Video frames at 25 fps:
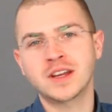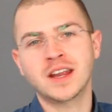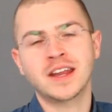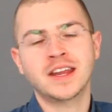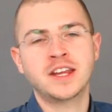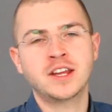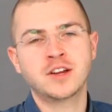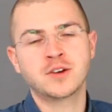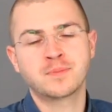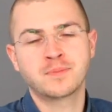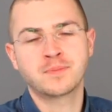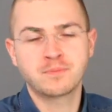I
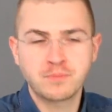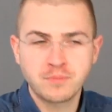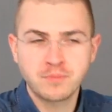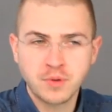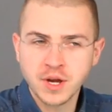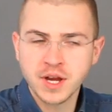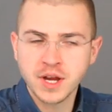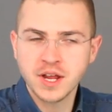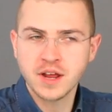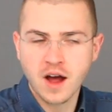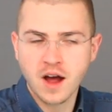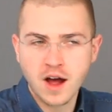hear
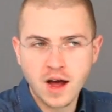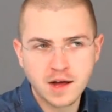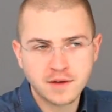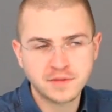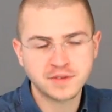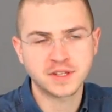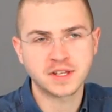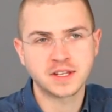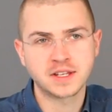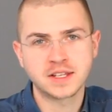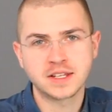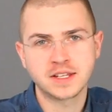pretty
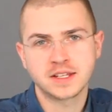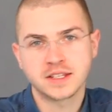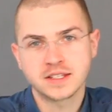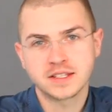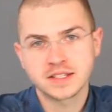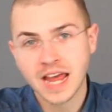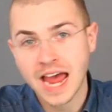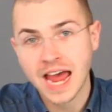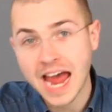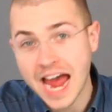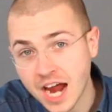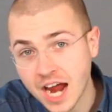often
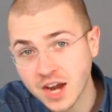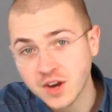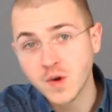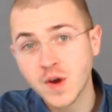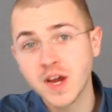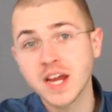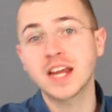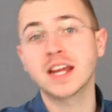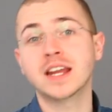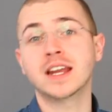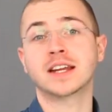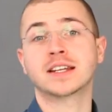is how do I
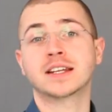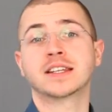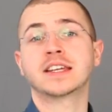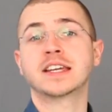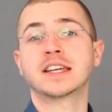connect a